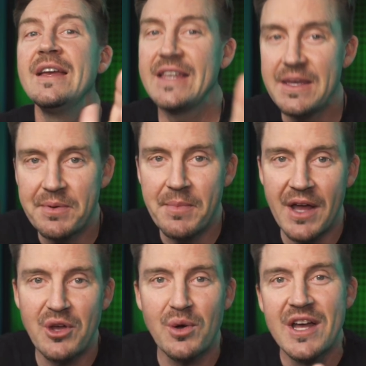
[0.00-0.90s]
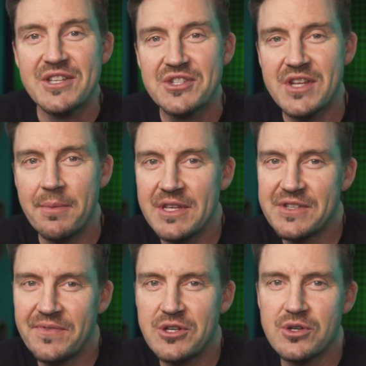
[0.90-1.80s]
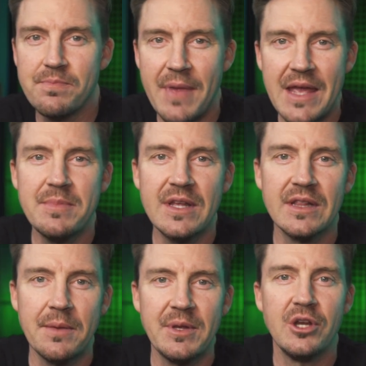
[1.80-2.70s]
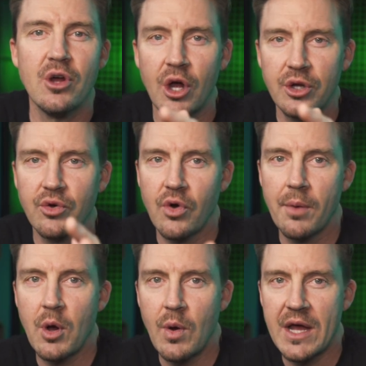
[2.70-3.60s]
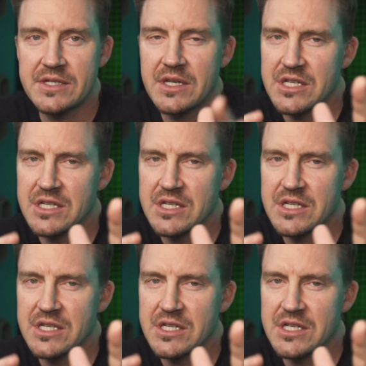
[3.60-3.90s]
Keep in mind though, some of these features may be limited on Chrome OS